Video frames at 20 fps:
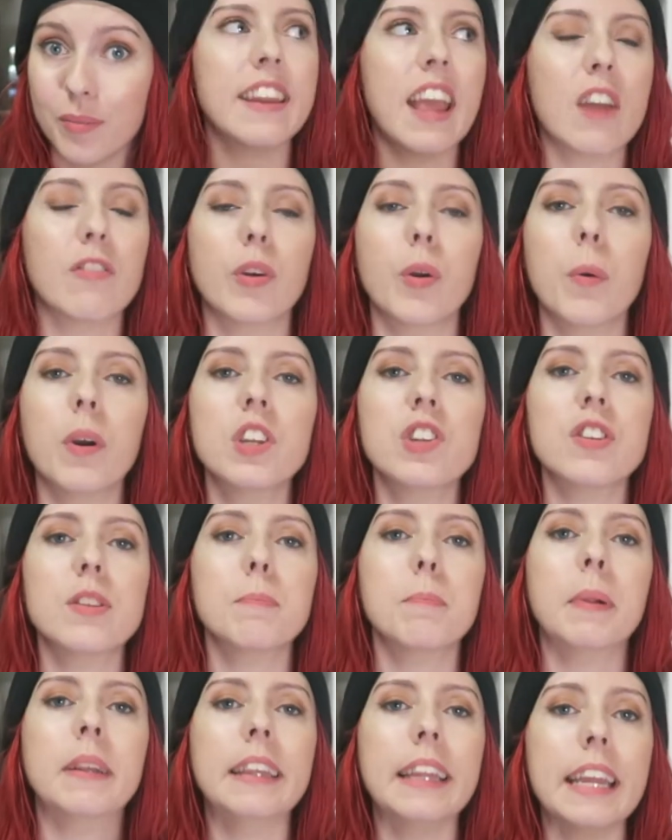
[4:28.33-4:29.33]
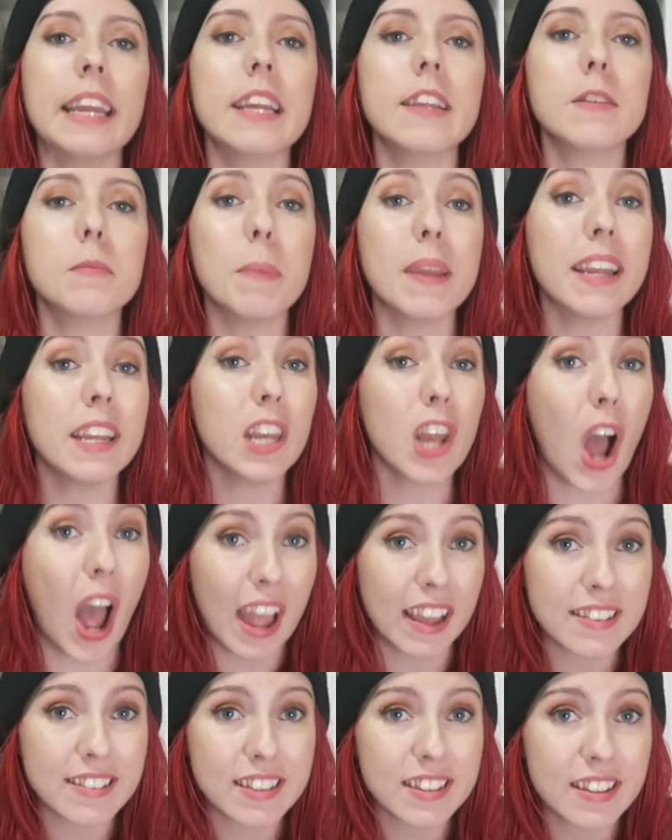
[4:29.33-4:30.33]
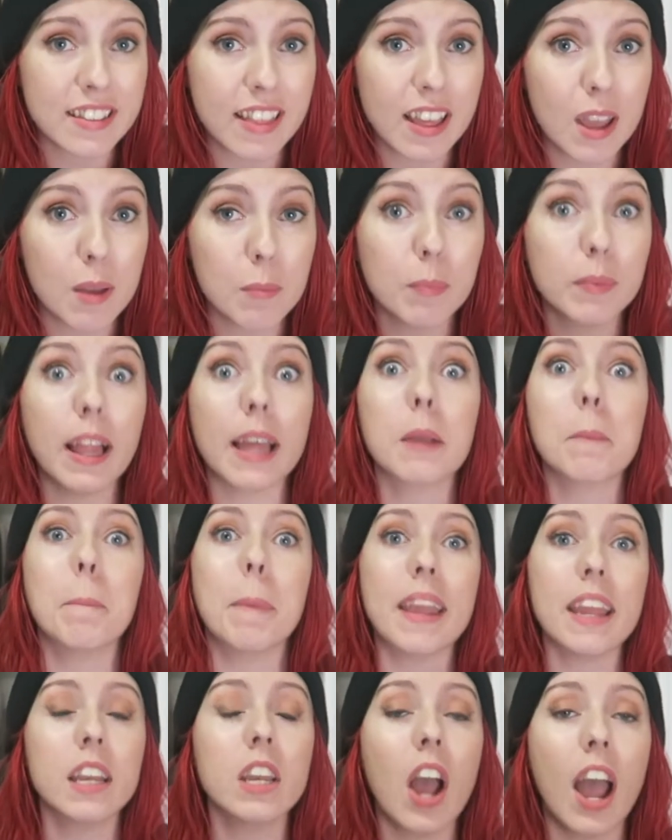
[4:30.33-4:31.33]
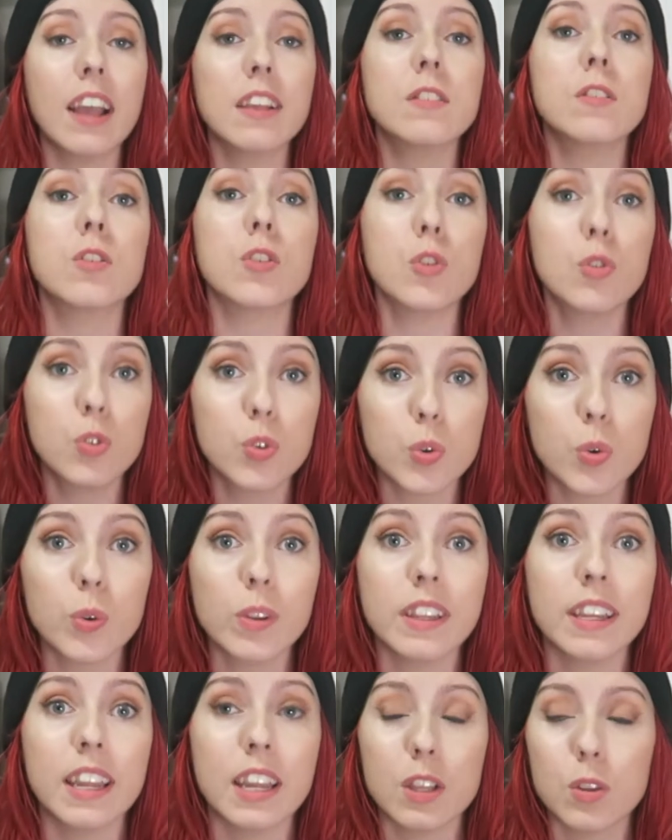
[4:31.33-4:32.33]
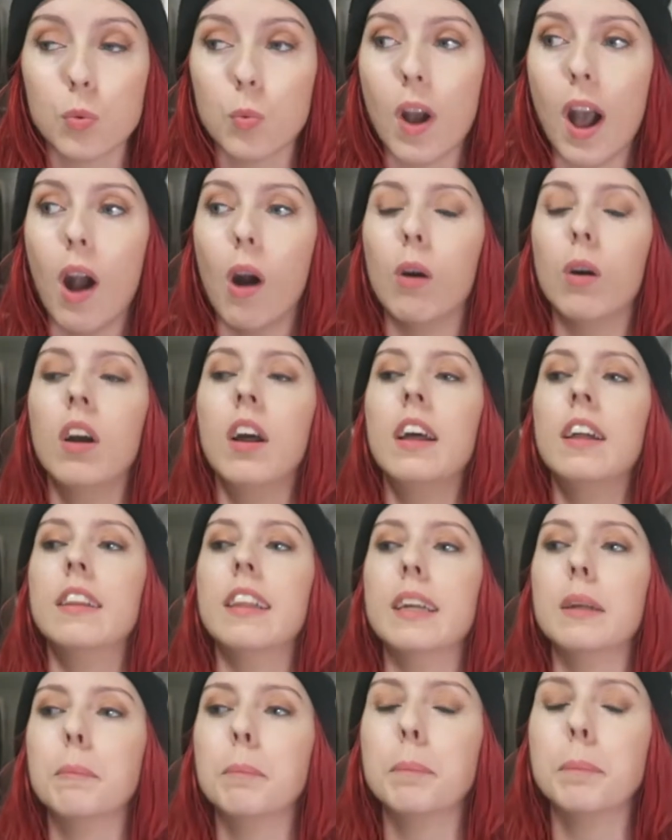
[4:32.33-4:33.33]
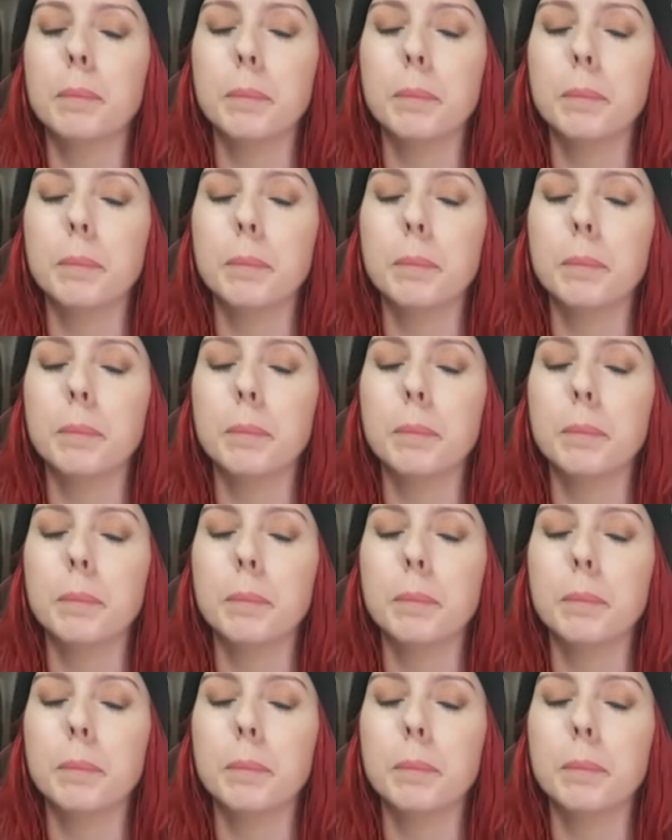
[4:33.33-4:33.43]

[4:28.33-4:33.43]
And everyone, just please be nice to them. Like, be nice to Julie as well. Like,